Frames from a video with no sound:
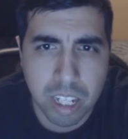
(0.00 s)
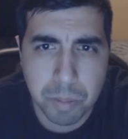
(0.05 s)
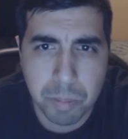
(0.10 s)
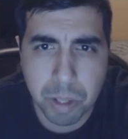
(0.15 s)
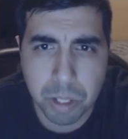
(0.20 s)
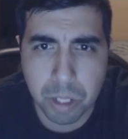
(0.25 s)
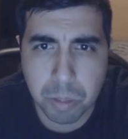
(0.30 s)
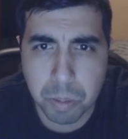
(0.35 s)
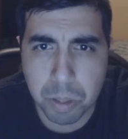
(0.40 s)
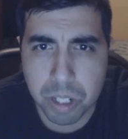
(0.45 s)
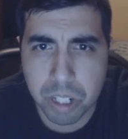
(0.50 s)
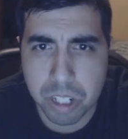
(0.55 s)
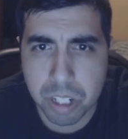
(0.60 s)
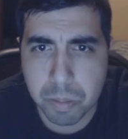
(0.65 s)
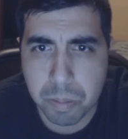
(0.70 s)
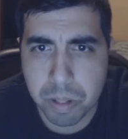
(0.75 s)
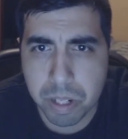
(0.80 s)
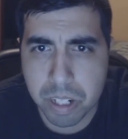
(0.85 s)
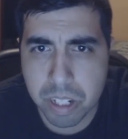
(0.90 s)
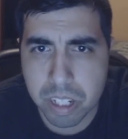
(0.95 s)
Among the
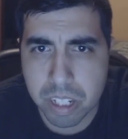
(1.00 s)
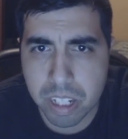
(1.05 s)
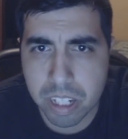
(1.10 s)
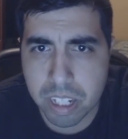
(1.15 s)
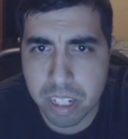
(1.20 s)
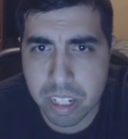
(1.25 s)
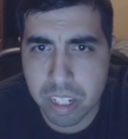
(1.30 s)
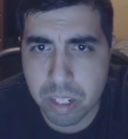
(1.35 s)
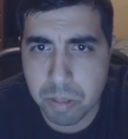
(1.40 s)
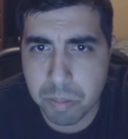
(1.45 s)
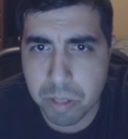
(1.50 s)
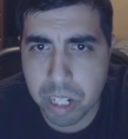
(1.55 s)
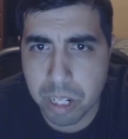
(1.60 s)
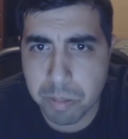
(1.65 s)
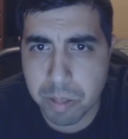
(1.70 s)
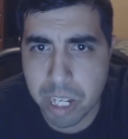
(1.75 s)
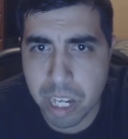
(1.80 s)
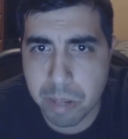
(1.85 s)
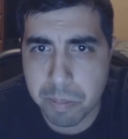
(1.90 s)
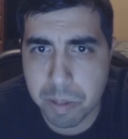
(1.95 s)
participants, it
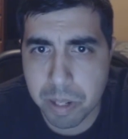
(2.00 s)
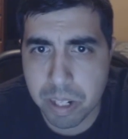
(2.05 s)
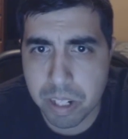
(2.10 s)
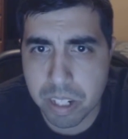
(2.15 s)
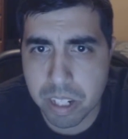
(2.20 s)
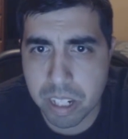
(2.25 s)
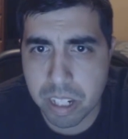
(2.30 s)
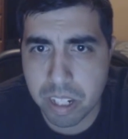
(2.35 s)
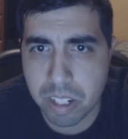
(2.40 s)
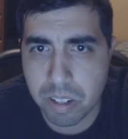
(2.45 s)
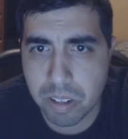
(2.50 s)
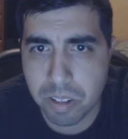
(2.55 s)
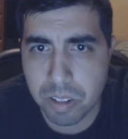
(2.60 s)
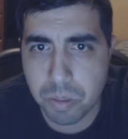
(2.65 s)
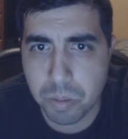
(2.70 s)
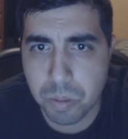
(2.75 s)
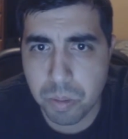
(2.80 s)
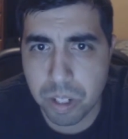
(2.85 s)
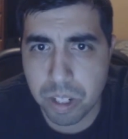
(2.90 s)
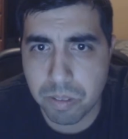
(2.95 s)
sometimes happens that there
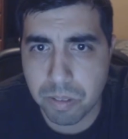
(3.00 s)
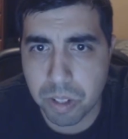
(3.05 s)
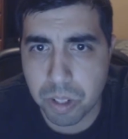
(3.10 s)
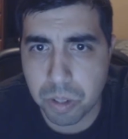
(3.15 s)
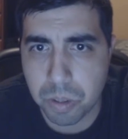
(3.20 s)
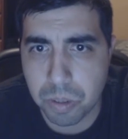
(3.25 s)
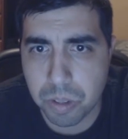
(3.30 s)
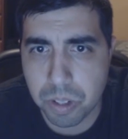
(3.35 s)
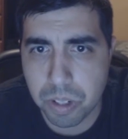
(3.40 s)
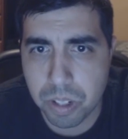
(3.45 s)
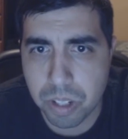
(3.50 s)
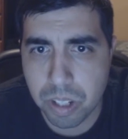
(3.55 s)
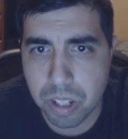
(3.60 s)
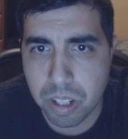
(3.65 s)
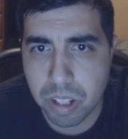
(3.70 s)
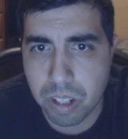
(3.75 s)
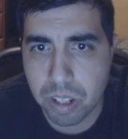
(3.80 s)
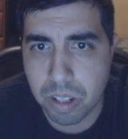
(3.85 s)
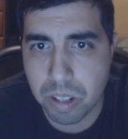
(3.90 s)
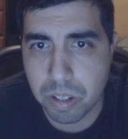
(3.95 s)
is one of those,
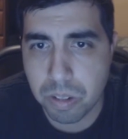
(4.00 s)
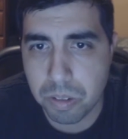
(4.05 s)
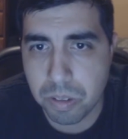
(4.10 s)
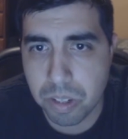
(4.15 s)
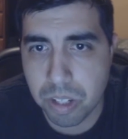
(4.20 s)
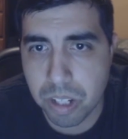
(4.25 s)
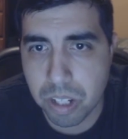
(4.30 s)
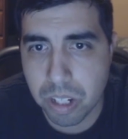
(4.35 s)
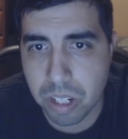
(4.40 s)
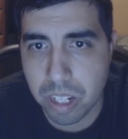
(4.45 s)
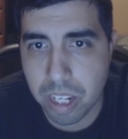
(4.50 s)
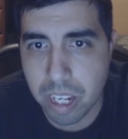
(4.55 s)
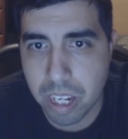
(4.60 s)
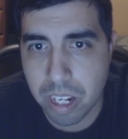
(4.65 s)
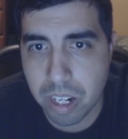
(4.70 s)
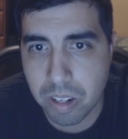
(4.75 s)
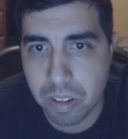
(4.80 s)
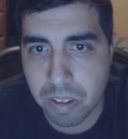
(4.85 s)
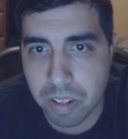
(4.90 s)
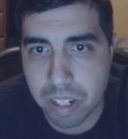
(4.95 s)
those young
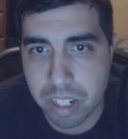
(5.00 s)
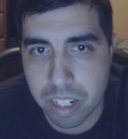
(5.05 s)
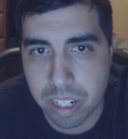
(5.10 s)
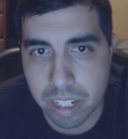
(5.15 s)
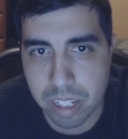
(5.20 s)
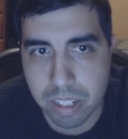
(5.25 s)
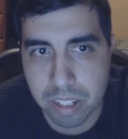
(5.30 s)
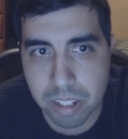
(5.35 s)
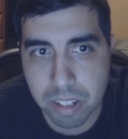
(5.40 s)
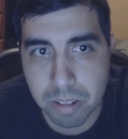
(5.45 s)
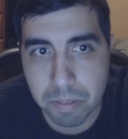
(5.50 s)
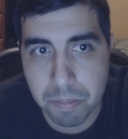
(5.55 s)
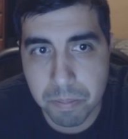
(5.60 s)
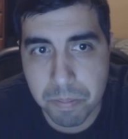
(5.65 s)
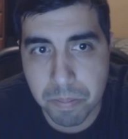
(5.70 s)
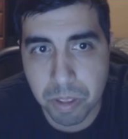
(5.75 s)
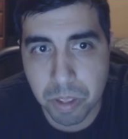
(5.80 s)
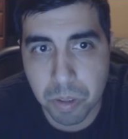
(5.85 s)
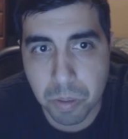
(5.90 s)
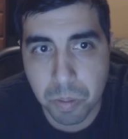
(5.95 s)
heretics,
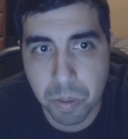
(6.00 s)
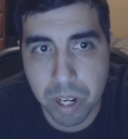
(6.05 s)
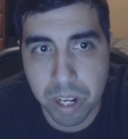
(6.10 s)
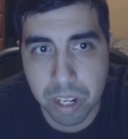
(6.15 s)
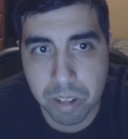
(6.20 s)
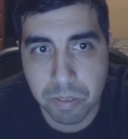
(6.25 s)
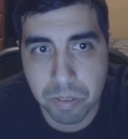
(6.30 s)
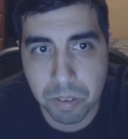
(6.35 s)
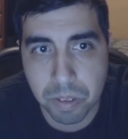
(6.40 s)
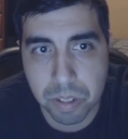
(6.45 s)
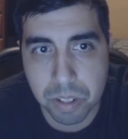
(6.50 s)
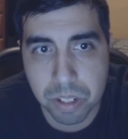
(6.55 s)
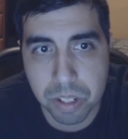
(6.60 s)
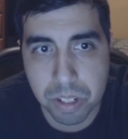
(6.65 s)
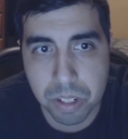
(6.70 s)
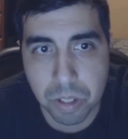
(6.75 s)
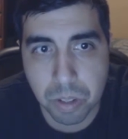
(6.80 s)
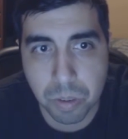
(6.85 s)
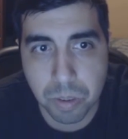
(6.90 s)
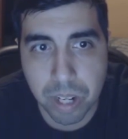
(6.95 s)
waiting for us
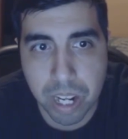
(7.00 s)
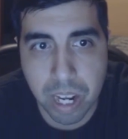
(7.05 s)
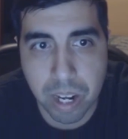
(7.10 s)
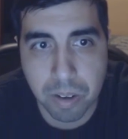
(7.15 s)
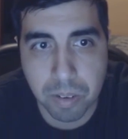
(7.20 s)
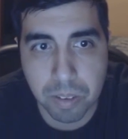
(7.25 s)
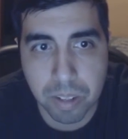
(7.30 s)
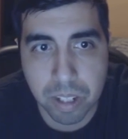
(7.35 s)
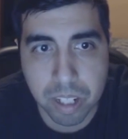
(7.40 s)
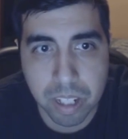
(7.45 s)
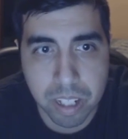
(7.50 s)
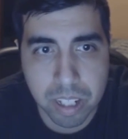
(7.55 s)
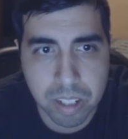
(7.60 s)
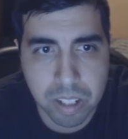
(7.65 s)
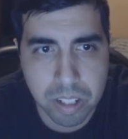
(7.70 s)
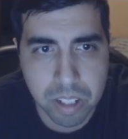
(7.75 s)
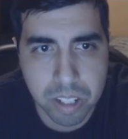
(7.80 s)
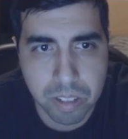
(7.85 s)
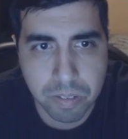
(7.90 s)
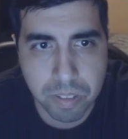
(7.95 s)
to slow down,
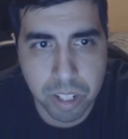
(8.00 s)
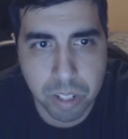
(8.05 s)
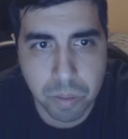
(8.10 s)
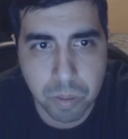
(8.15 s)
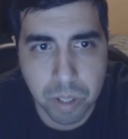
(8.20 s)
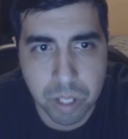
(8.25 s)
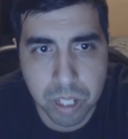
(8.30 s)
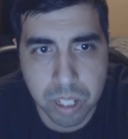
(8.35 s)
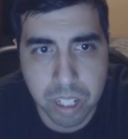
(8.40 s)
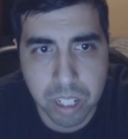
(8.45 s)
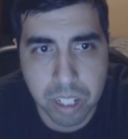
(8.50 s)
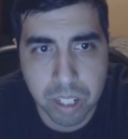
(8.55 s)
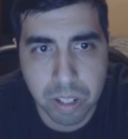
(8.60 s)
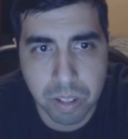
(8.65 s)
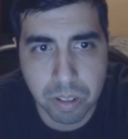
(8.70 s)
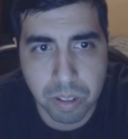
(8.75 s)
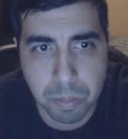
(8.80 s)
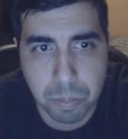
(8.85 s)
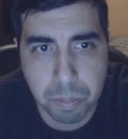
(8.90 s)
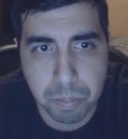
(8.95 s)
shifting one
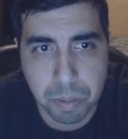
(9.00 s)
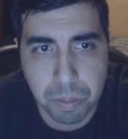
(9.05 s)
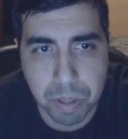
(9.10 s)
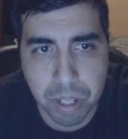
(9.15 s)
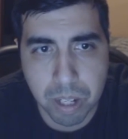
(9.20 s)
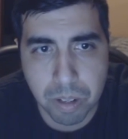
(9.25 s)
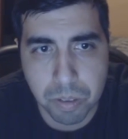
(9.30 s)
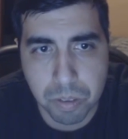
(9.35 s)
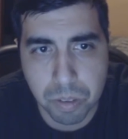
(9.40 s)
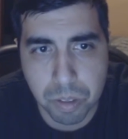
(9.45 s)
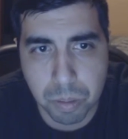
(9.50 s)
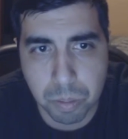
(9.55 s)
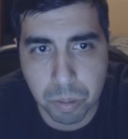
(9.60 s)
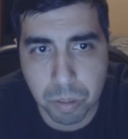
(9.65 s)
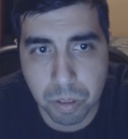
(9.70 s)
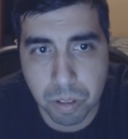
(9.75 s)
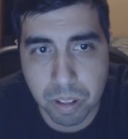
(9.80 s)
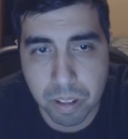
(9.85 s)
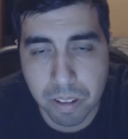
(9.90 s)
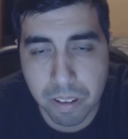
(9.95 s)
gear up but without
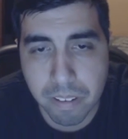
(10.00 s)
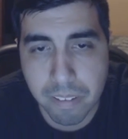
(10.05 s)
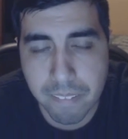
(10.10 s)
trouble.